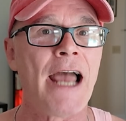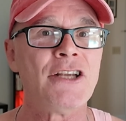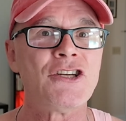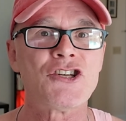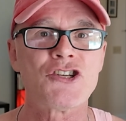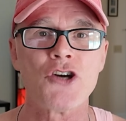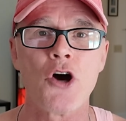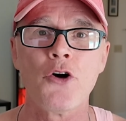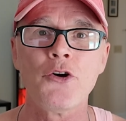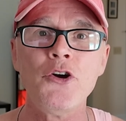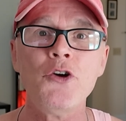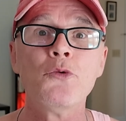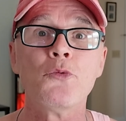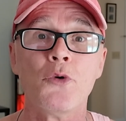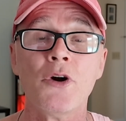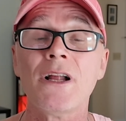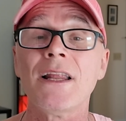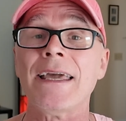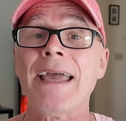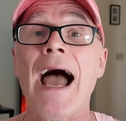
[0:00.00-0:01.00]
and show you
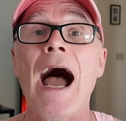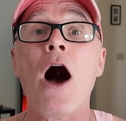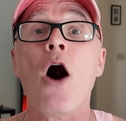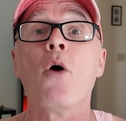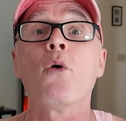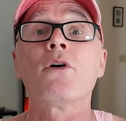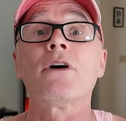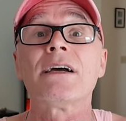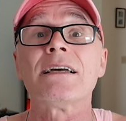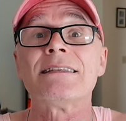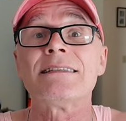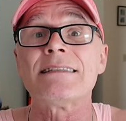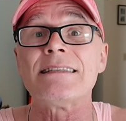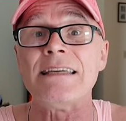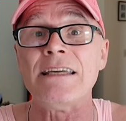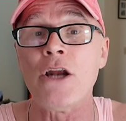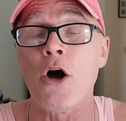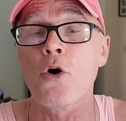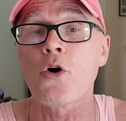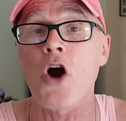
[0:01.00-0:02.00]
really how
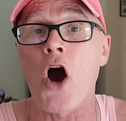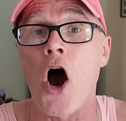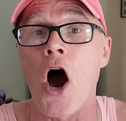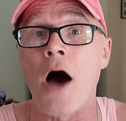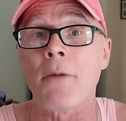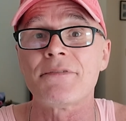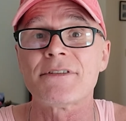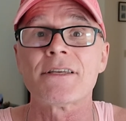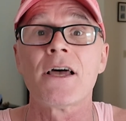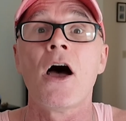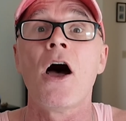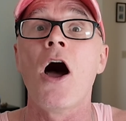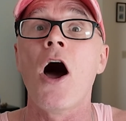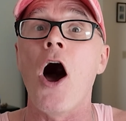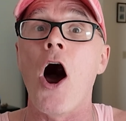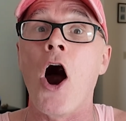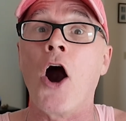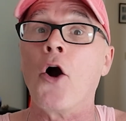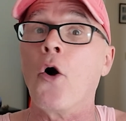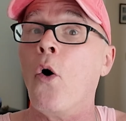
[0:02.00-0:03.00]
casino comps
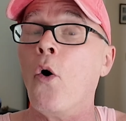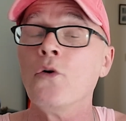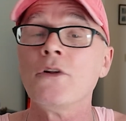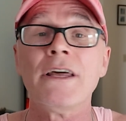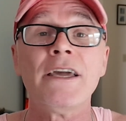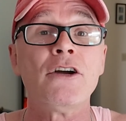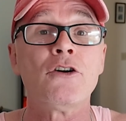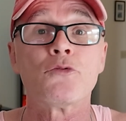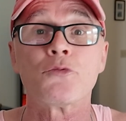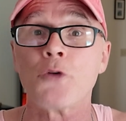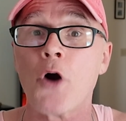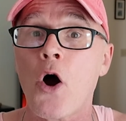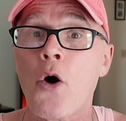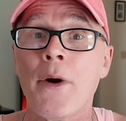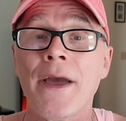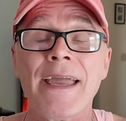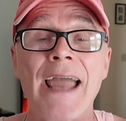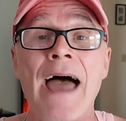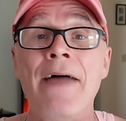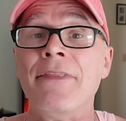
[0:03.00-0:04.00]
are only
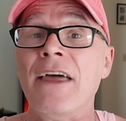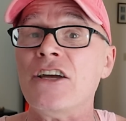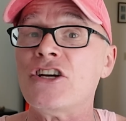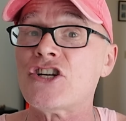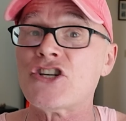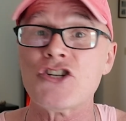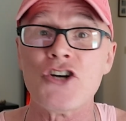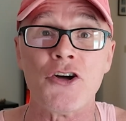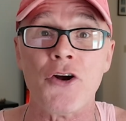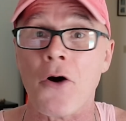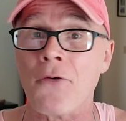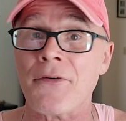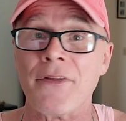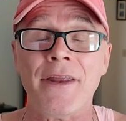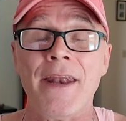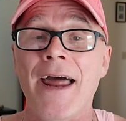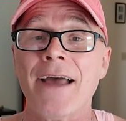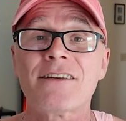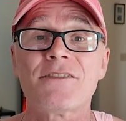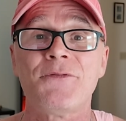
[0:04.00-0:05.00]
growing, and they should over
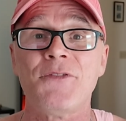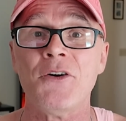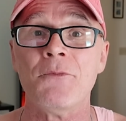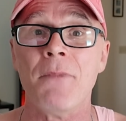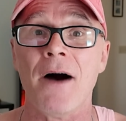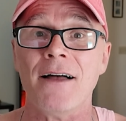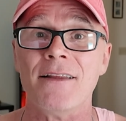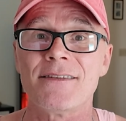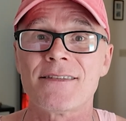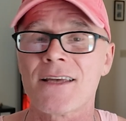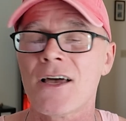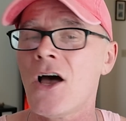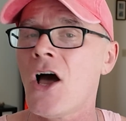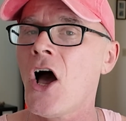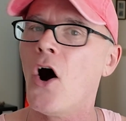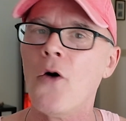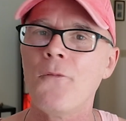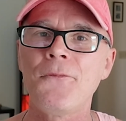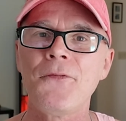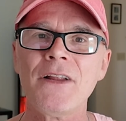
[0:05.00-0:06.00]
the next few months.
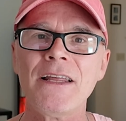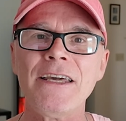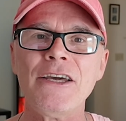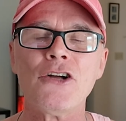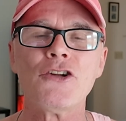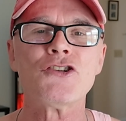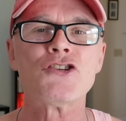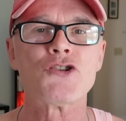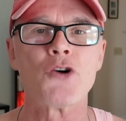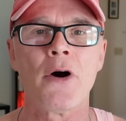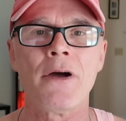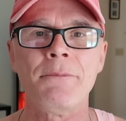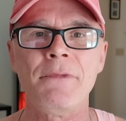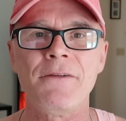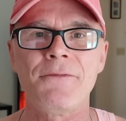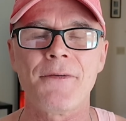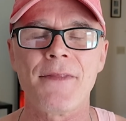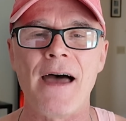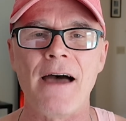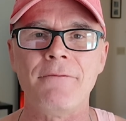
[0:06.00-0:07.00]
Hopefully you'll join
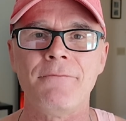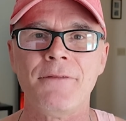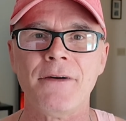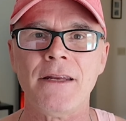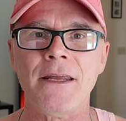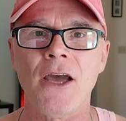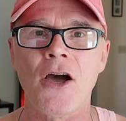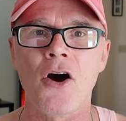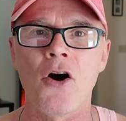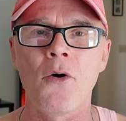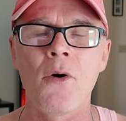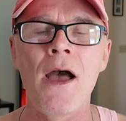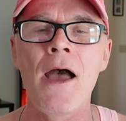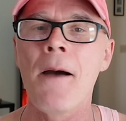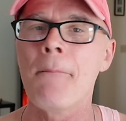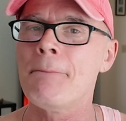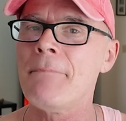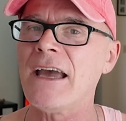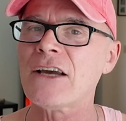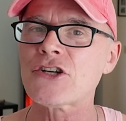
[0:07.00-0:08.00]
me for that video.
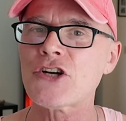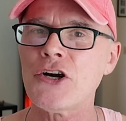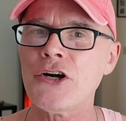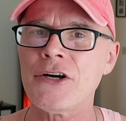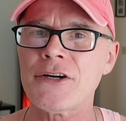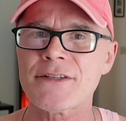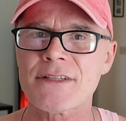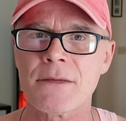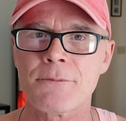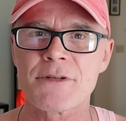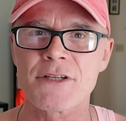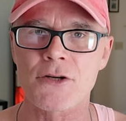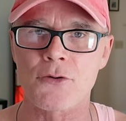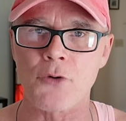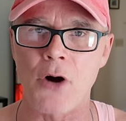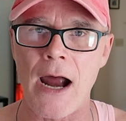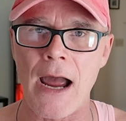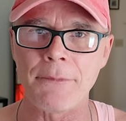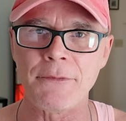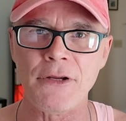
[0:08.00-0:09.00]
Make sure you're
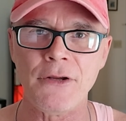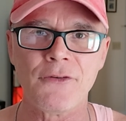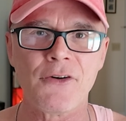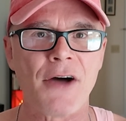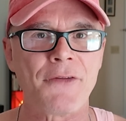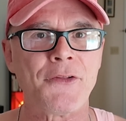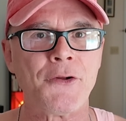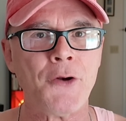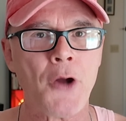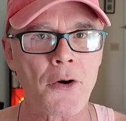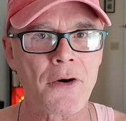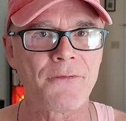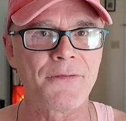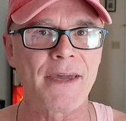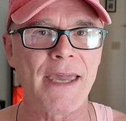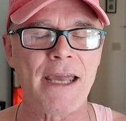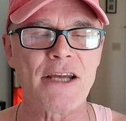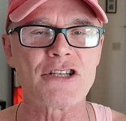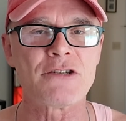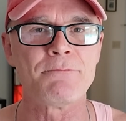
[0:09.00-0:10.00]
subscribed and you've got the
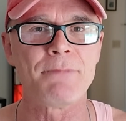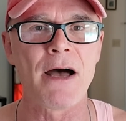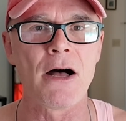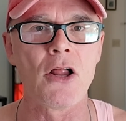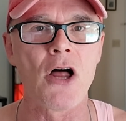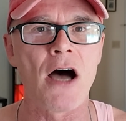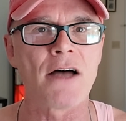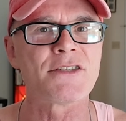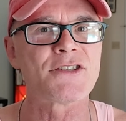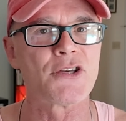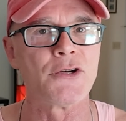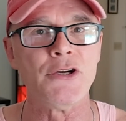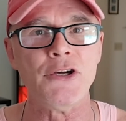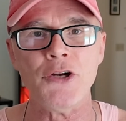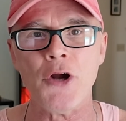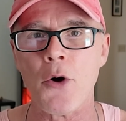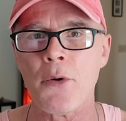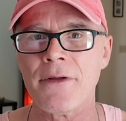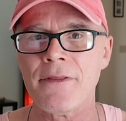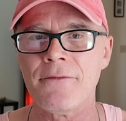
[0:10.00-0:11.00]
notification bell on so
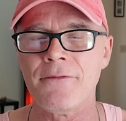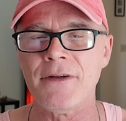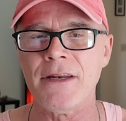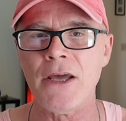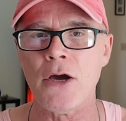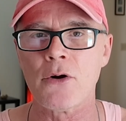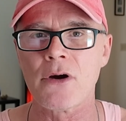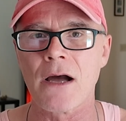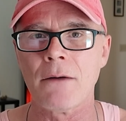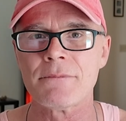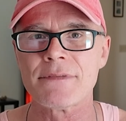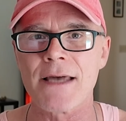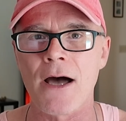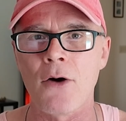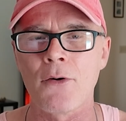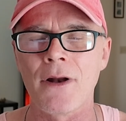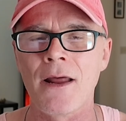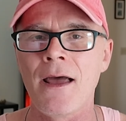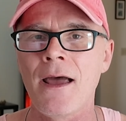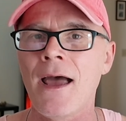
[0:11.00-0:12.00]
you know when the video comes
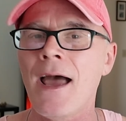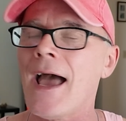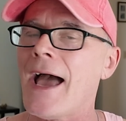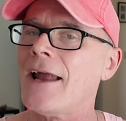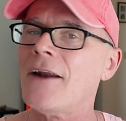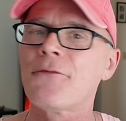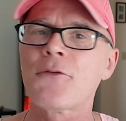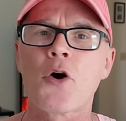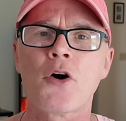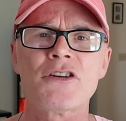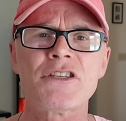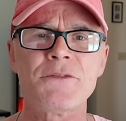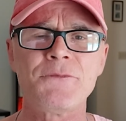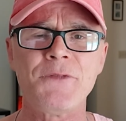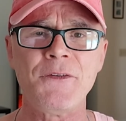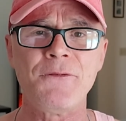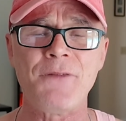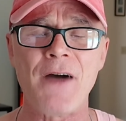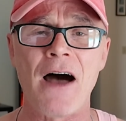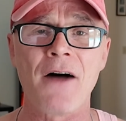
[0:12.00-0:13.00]
out. And of course,
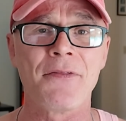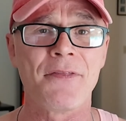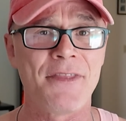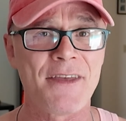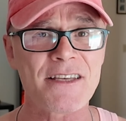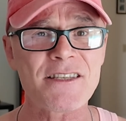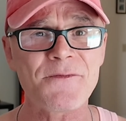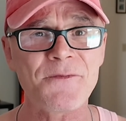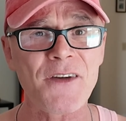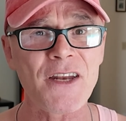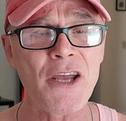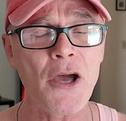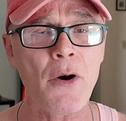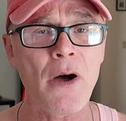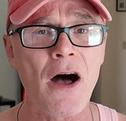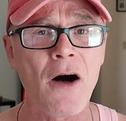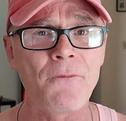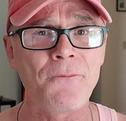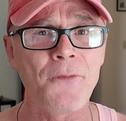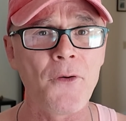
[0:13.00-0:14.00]
if you found this video
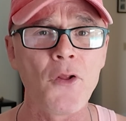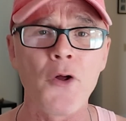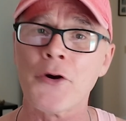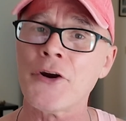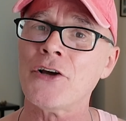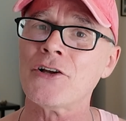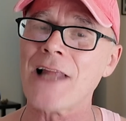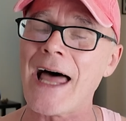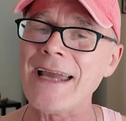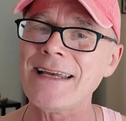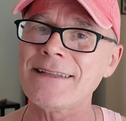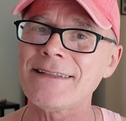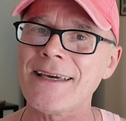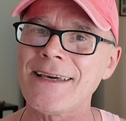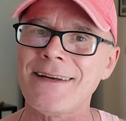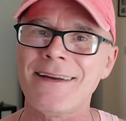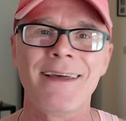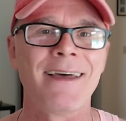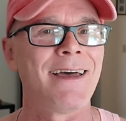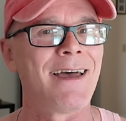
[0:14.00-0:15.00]
helpful or you liked
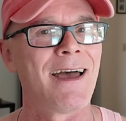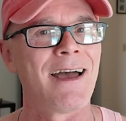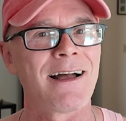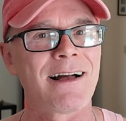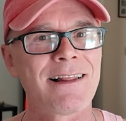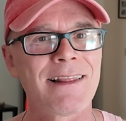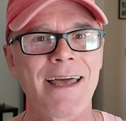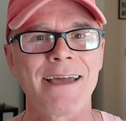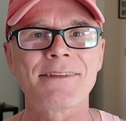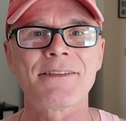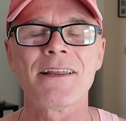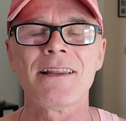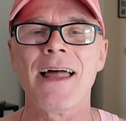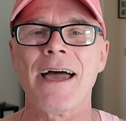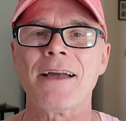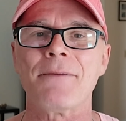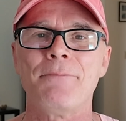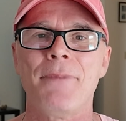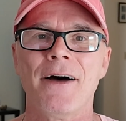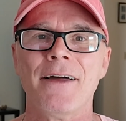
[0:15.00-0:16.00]
it, click the
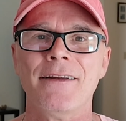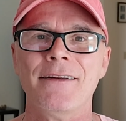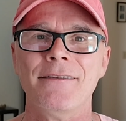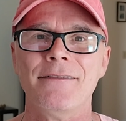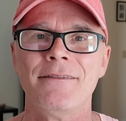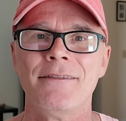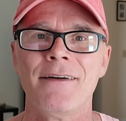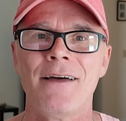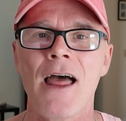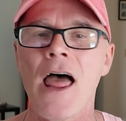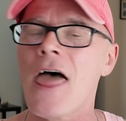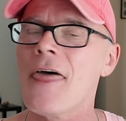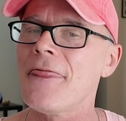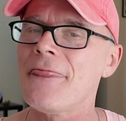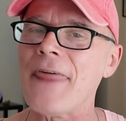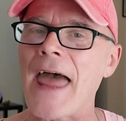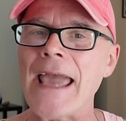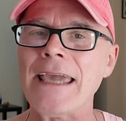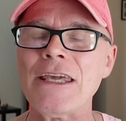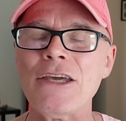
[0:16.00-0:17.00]
like button.
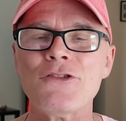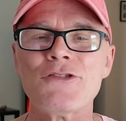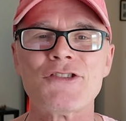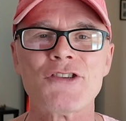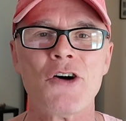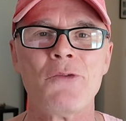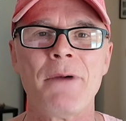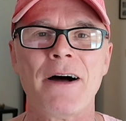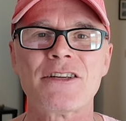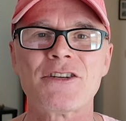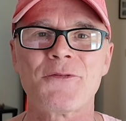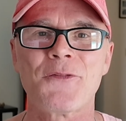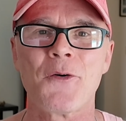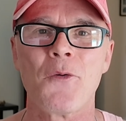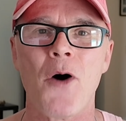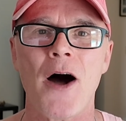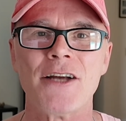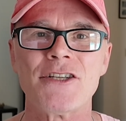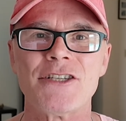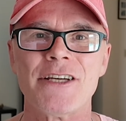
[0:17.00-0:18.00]
Thank you so much for
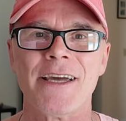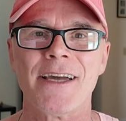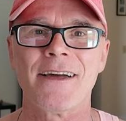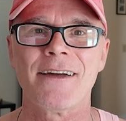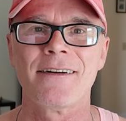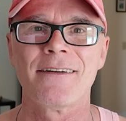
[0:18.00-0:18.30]
watching.